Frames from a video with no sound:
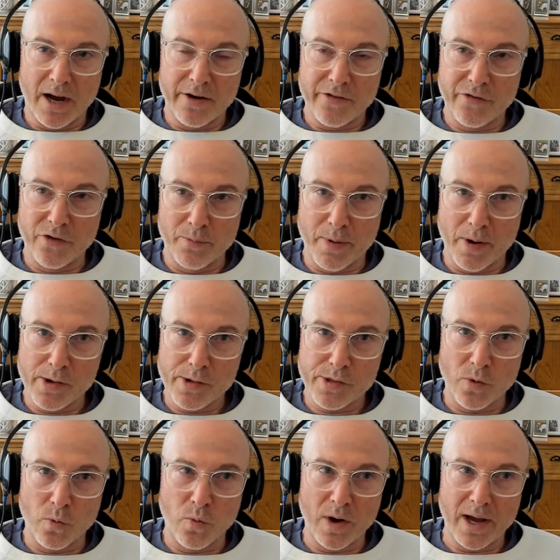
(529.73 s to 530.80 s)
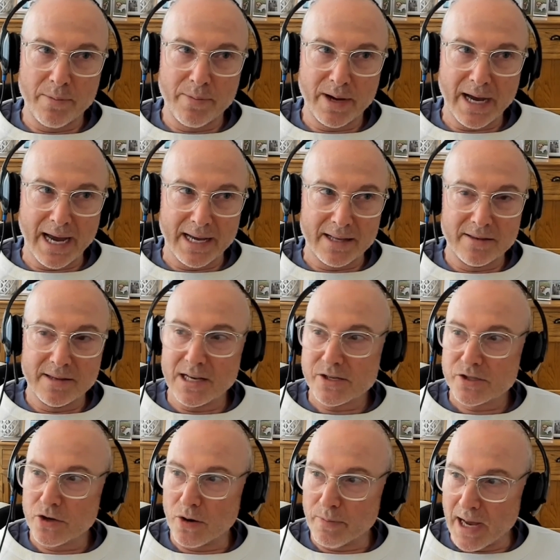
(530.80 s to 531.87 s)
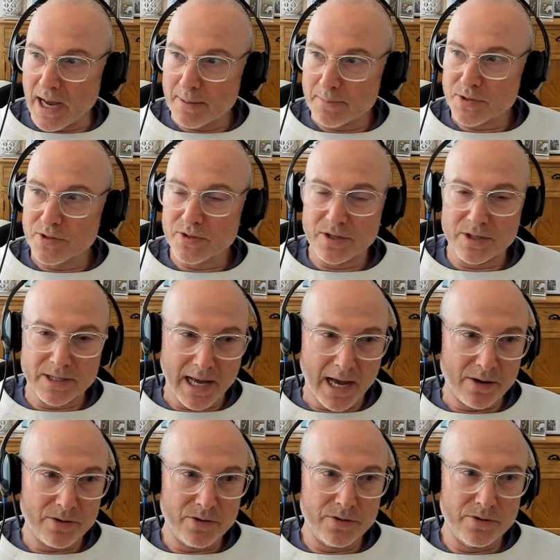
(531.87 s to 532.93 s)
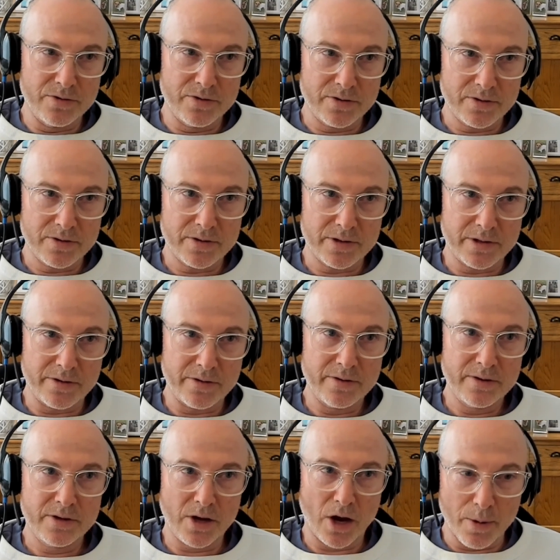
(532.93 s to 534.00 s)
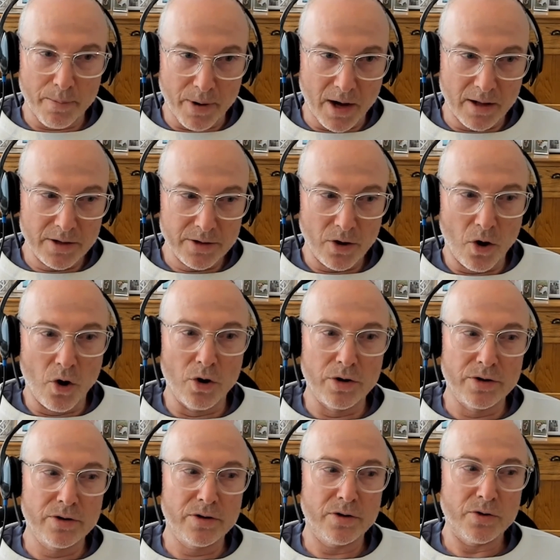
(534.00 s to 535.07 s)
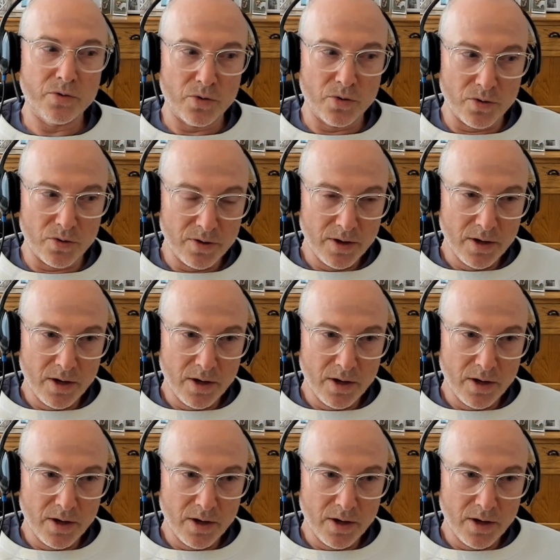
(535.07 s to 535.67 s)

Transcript: for both the web and desktop apps, you can now use the Copilot on your